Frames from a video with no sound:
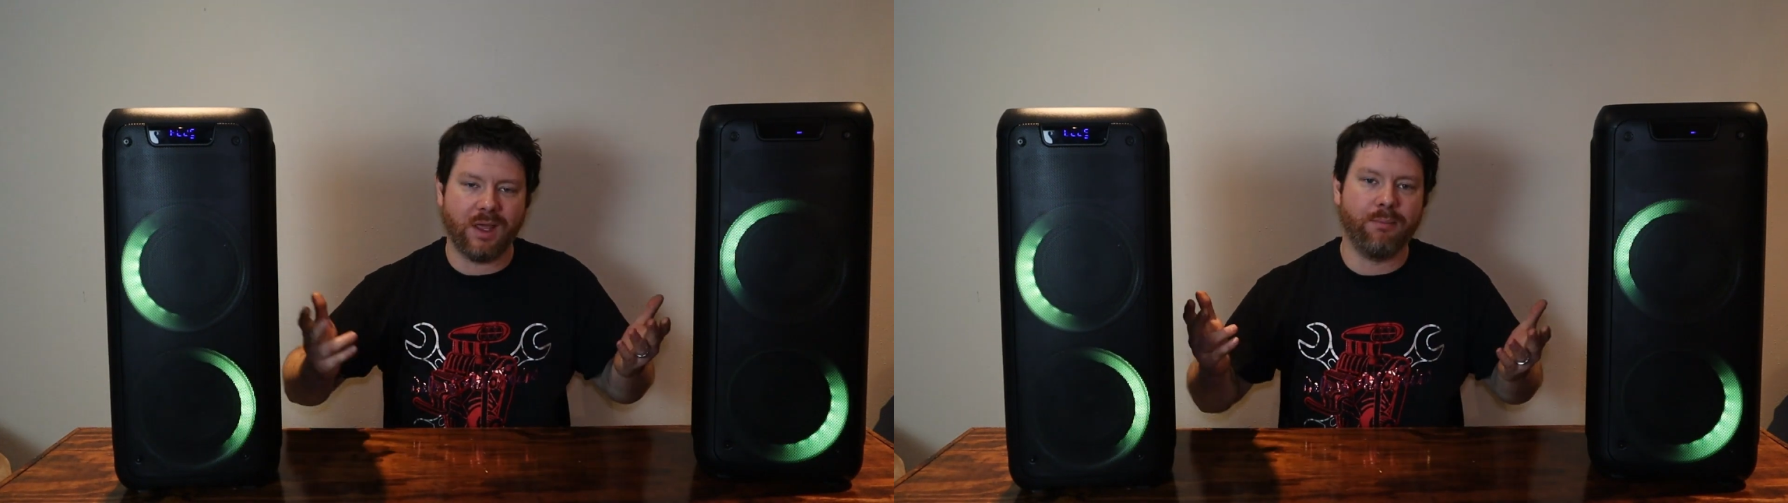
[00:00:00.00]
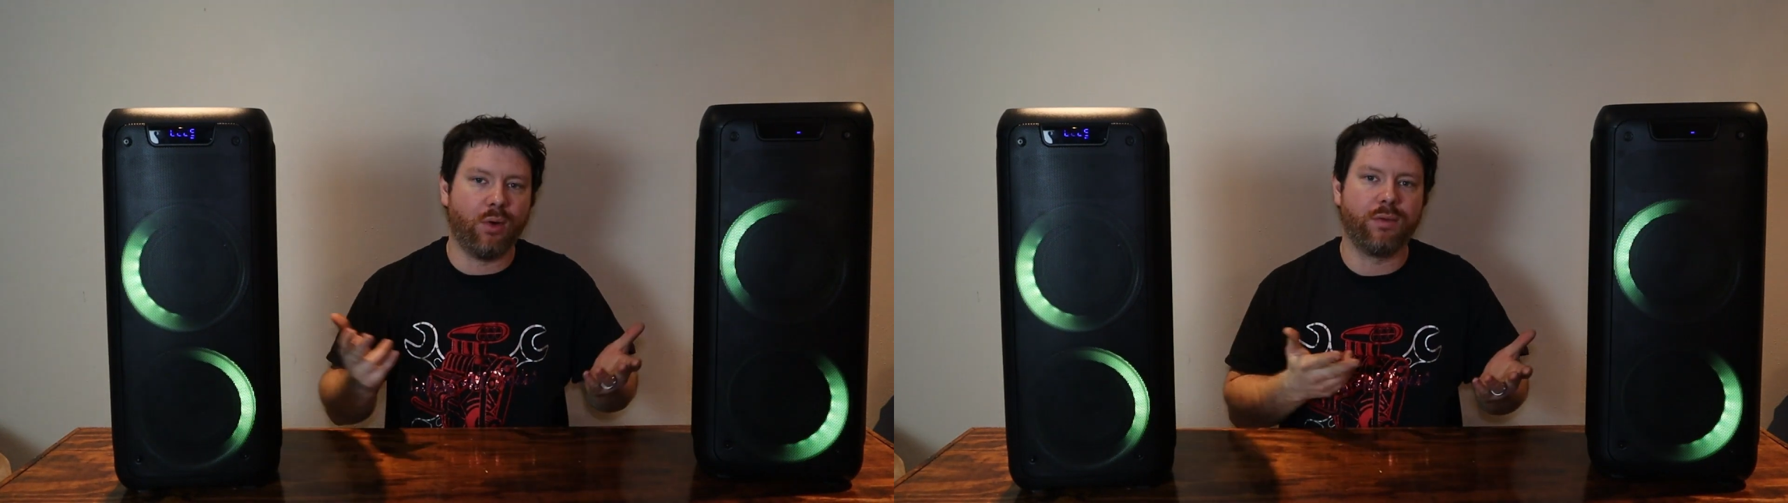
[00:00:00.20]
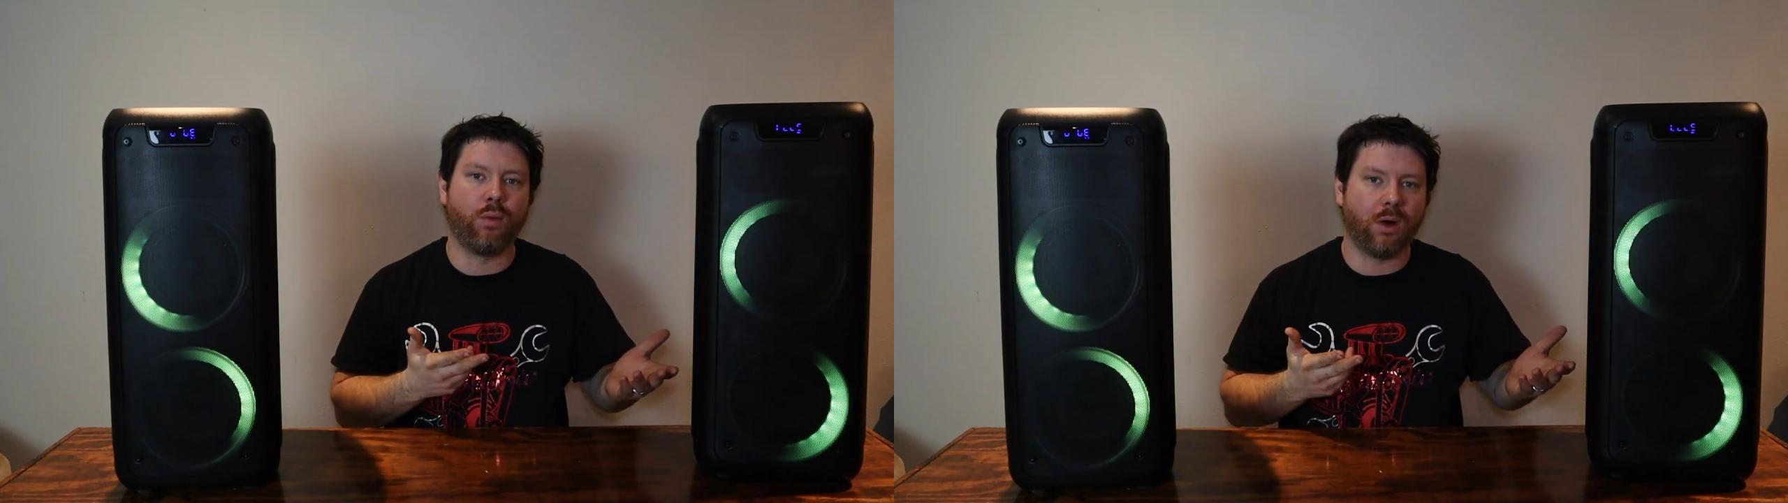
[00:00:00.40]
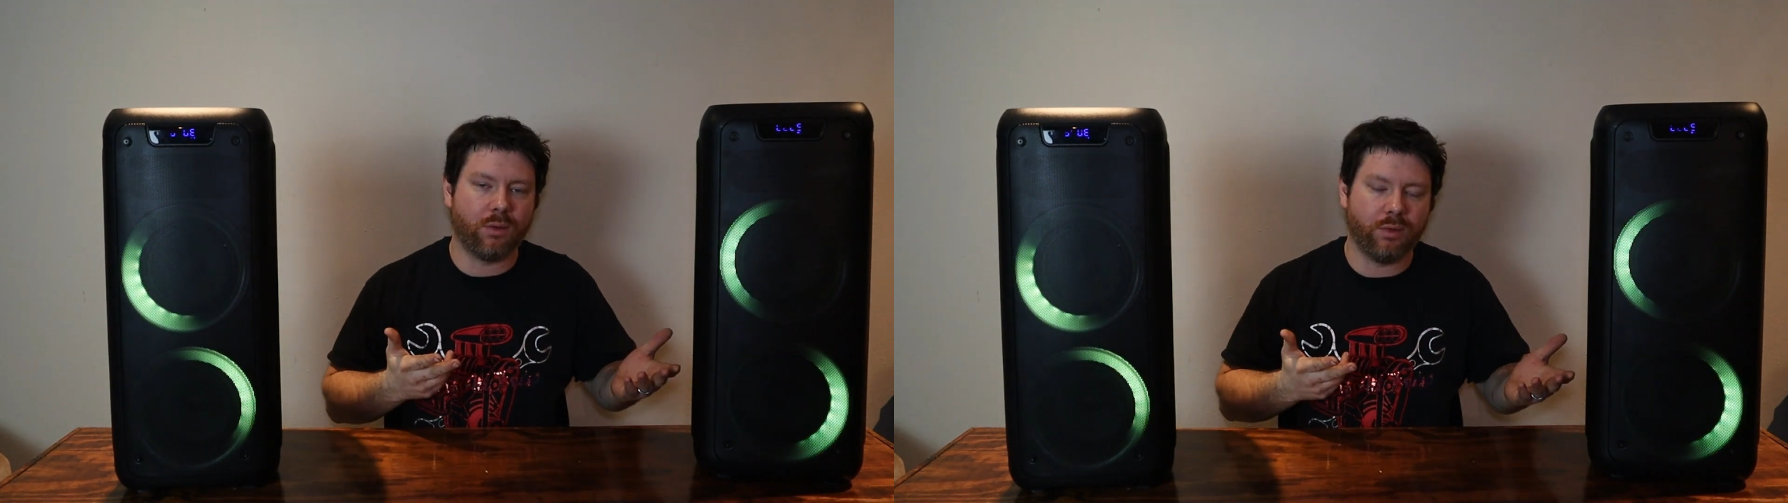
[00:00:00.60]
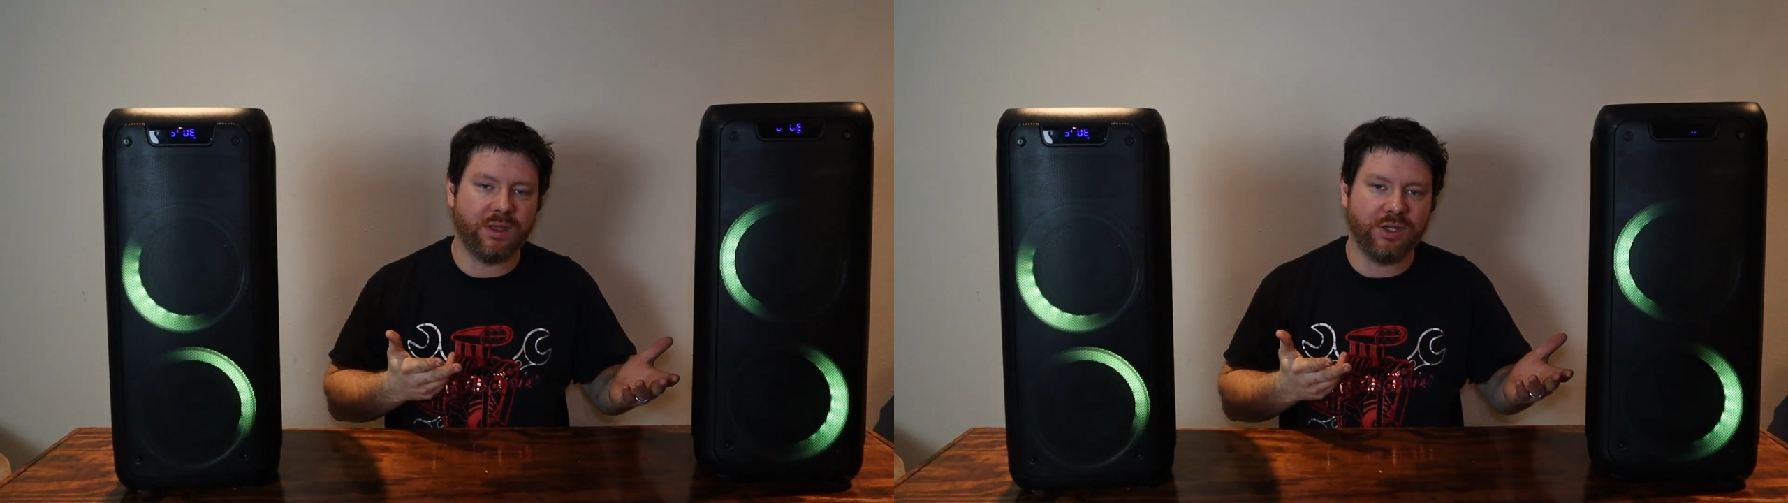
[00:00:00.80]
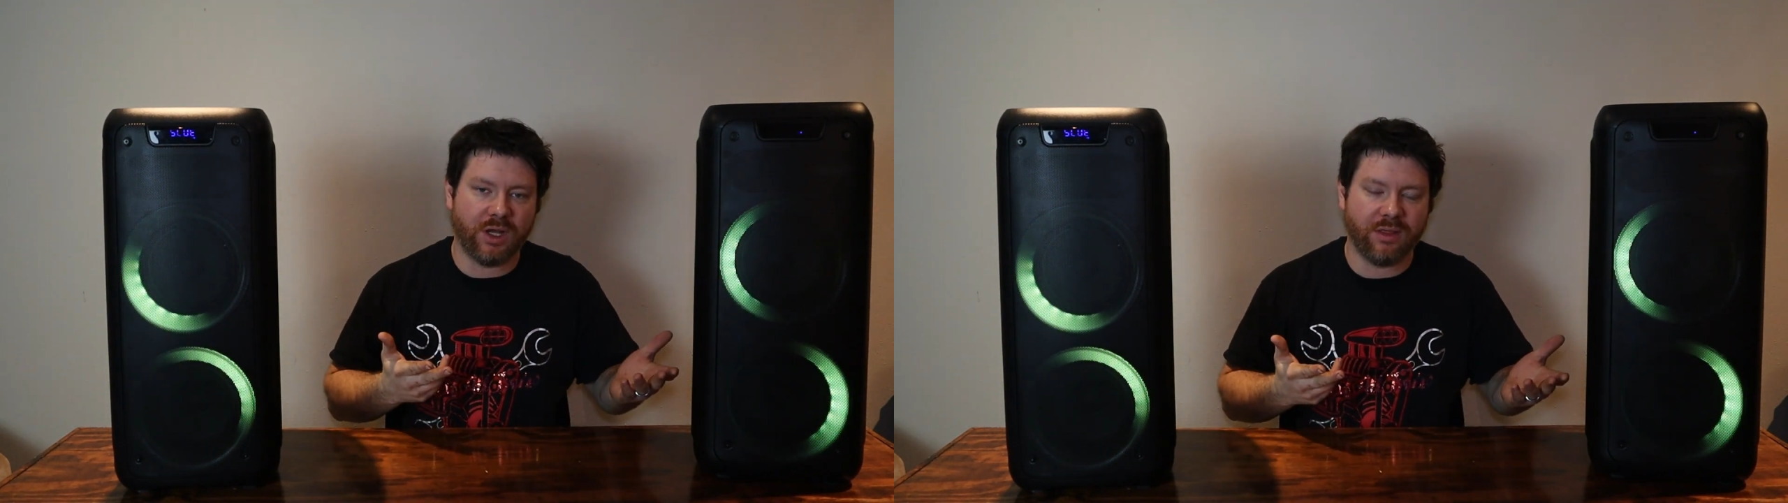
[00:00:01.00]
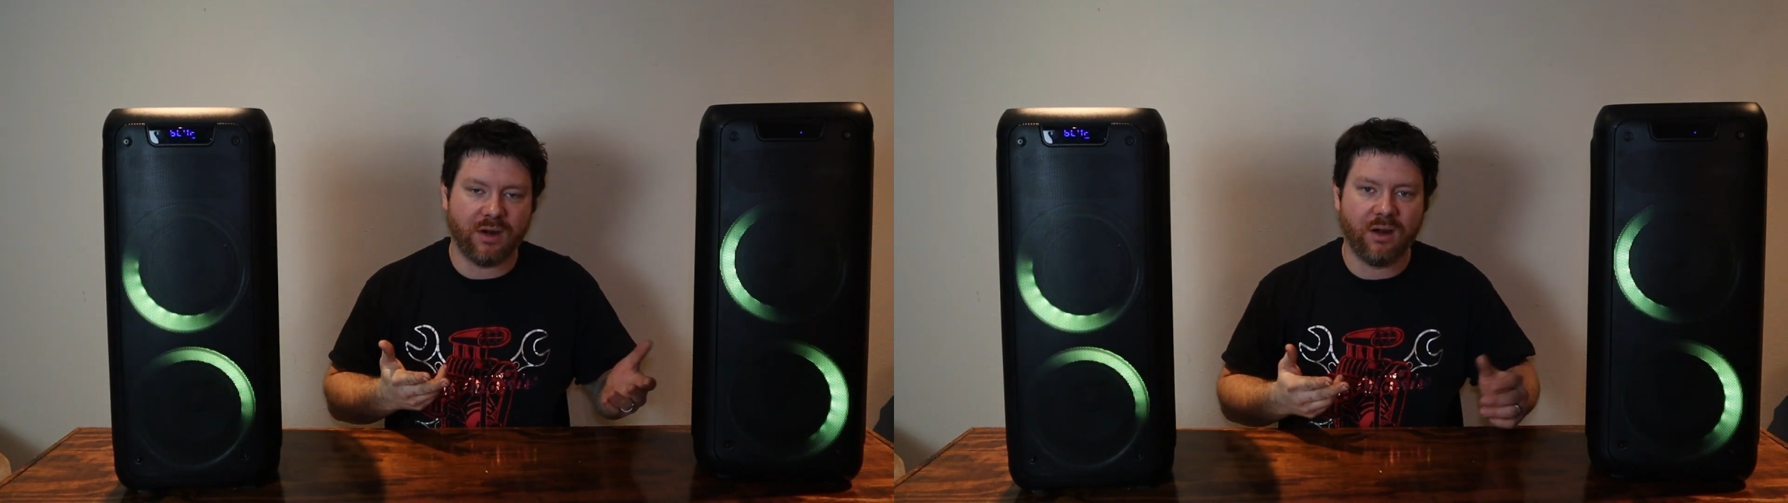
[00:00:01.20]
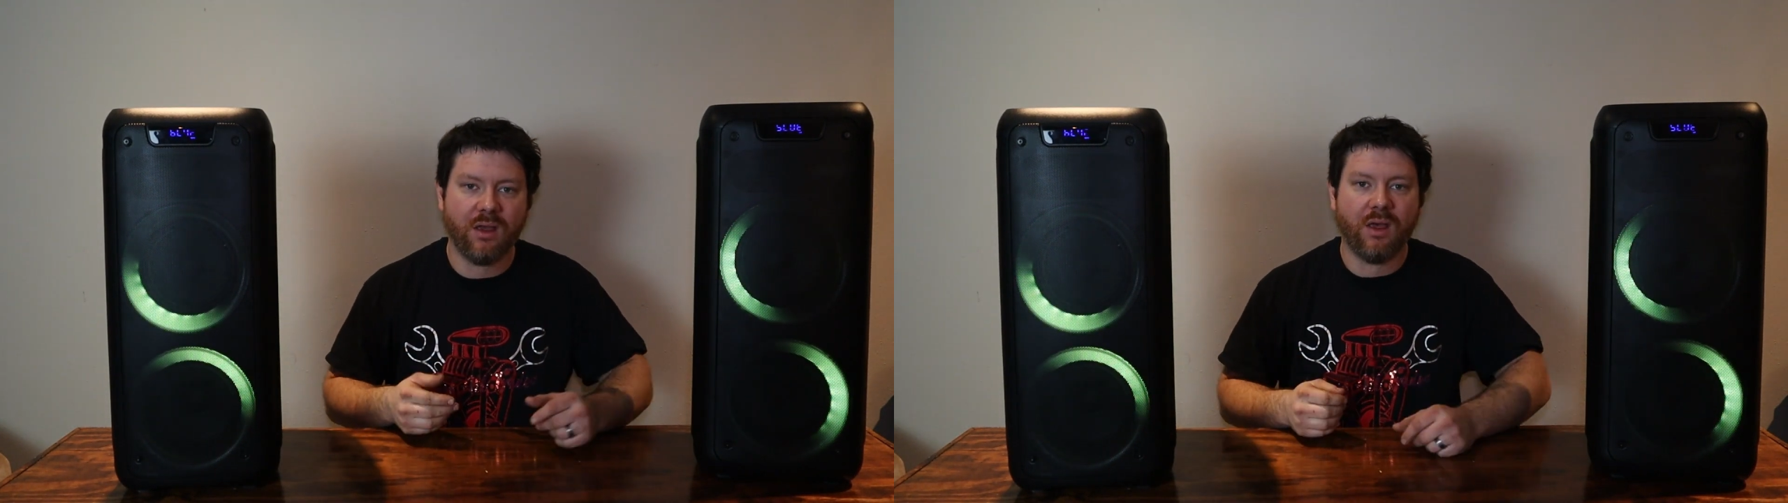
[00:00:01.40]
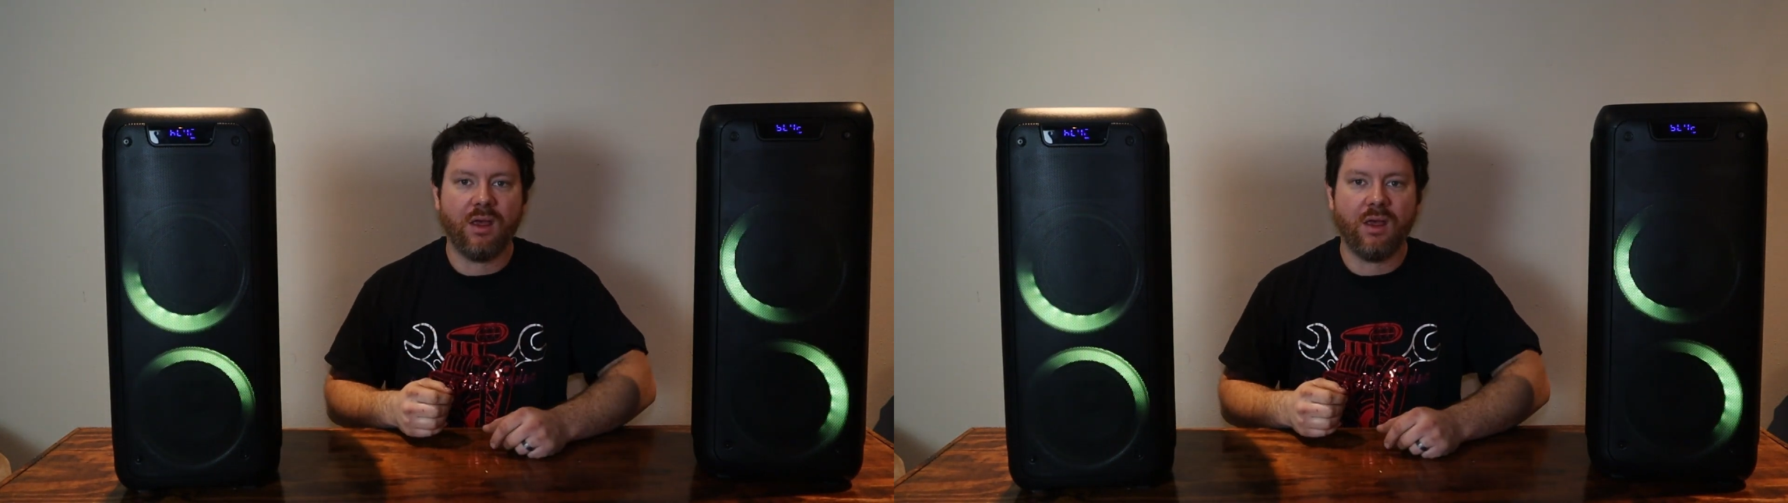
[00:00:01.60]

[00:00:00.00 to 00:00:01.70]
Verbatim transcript: they both work with each other.